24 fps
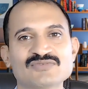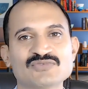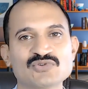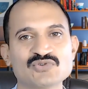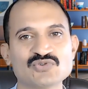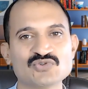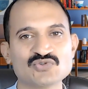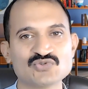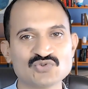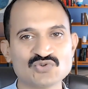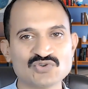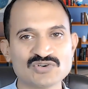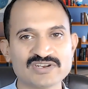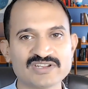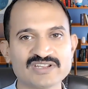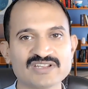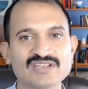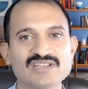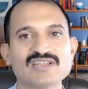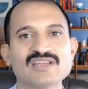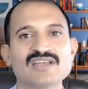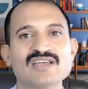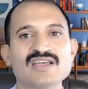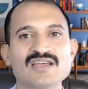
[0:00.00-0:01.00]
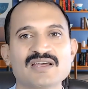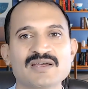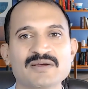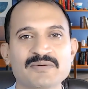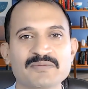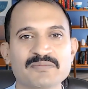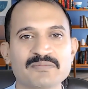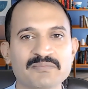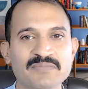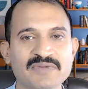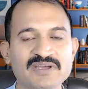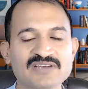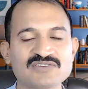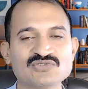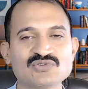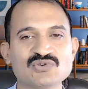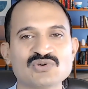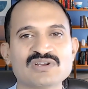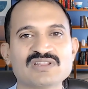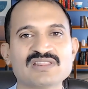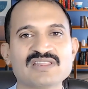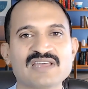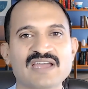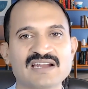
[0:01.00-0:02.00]
So you should make
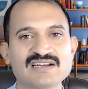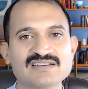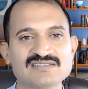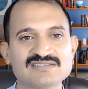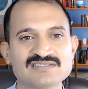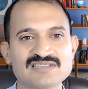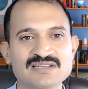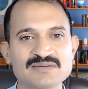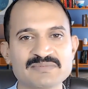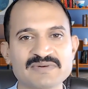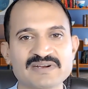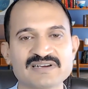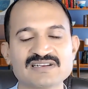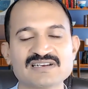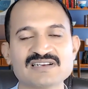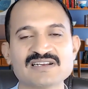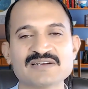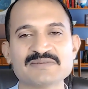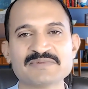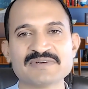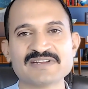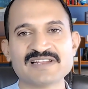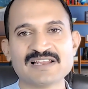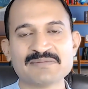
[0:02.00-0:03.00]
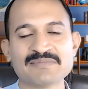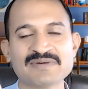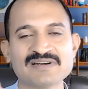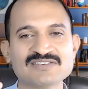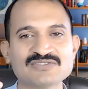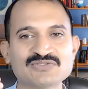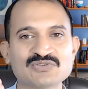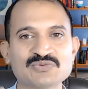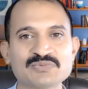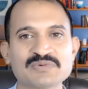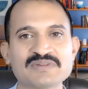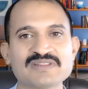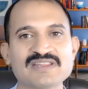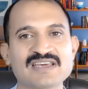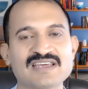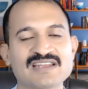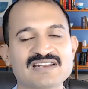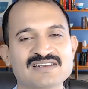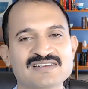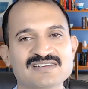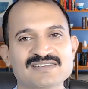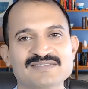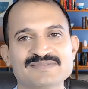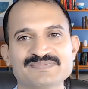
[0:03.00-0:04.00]
sure that some entertainment elements should be
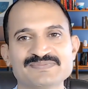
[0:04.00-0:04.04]
there.